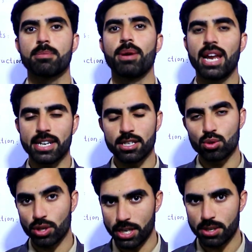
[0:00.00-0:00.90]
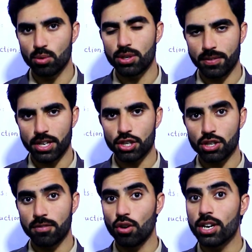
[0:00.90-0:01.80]
bell icon to get
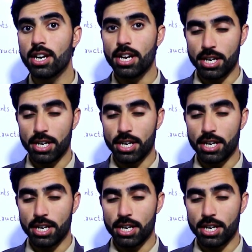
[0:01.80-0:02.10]
notification for